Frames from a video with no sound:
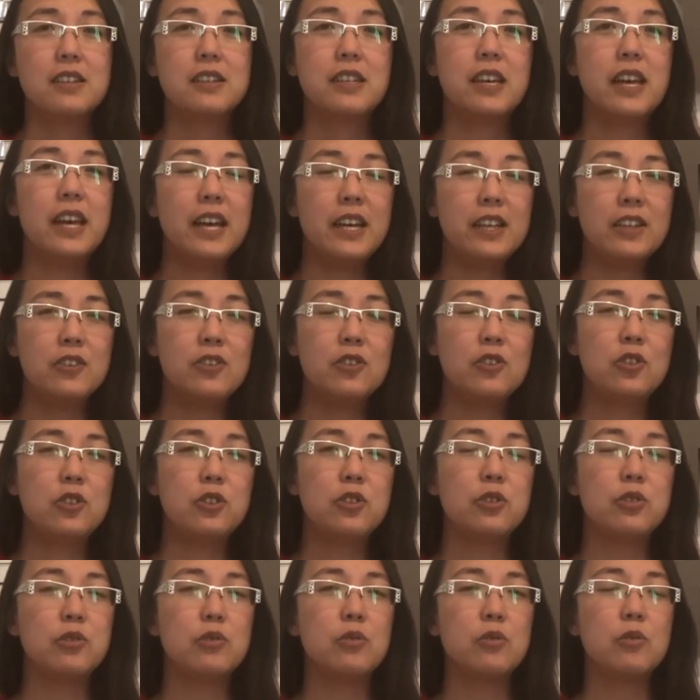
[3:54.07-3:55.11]
tend
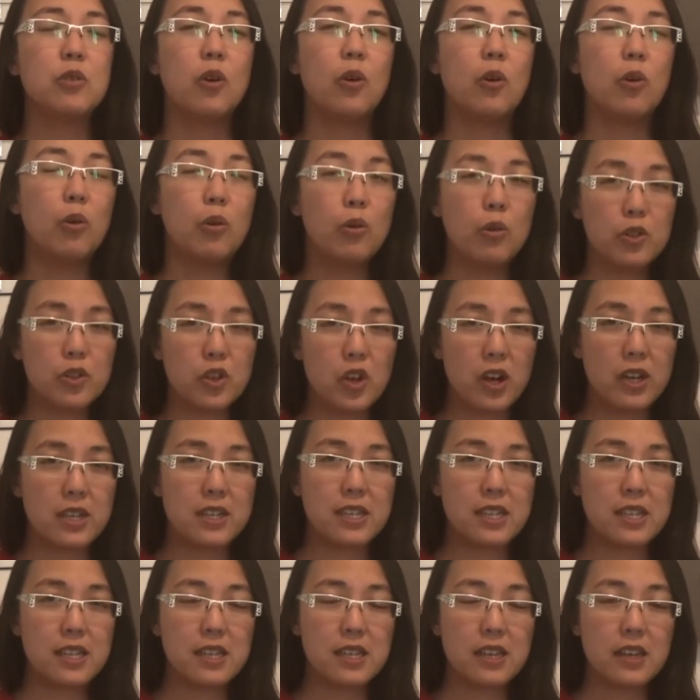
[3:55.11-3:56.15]
to hold
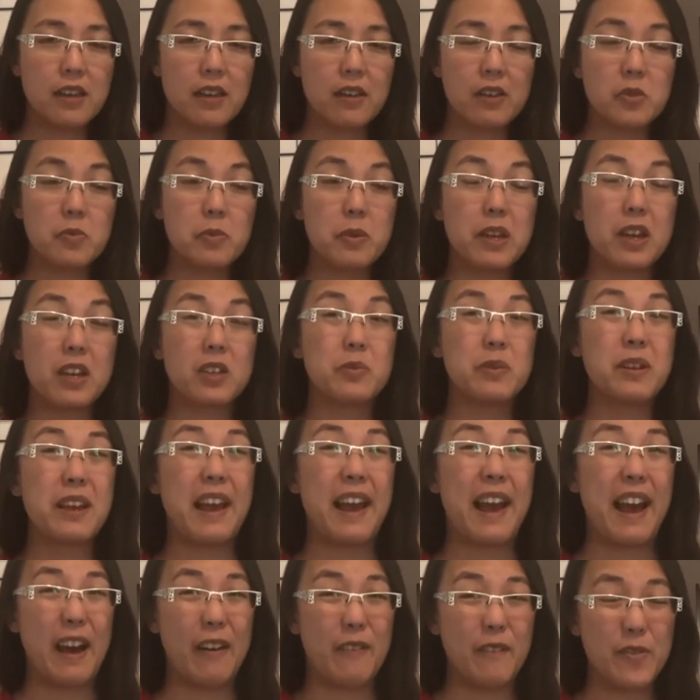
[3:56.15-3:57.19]
on to things because we
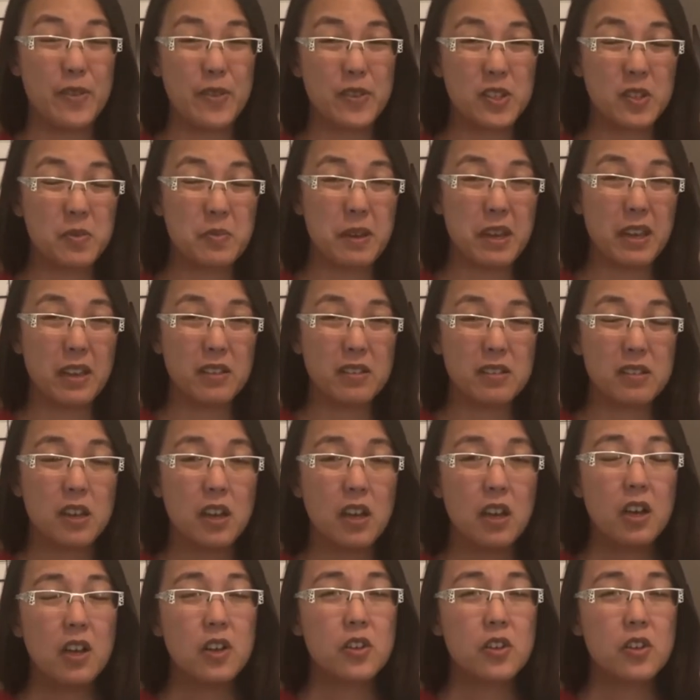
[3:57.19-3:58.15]
have the space.